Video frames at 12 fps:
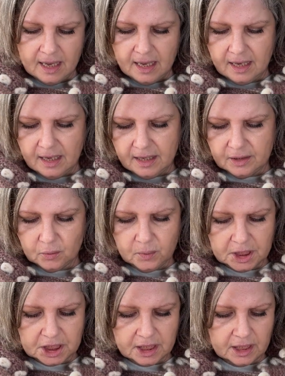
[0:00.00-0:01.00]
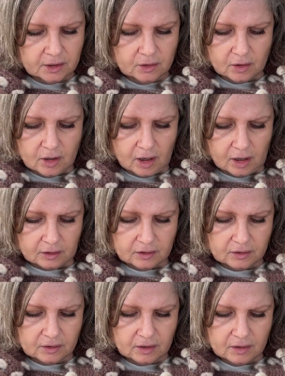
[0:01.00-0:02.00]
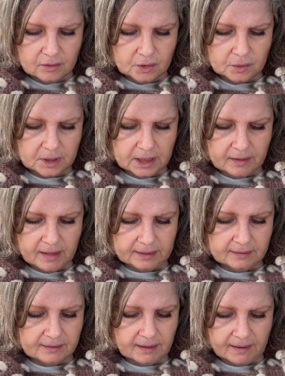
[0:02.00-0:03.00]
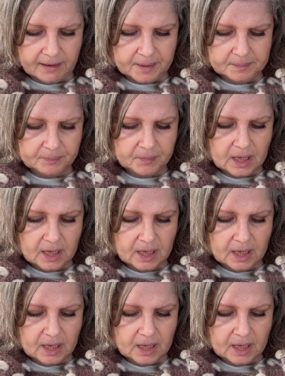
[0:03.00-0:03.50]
and we shared a lot during that time.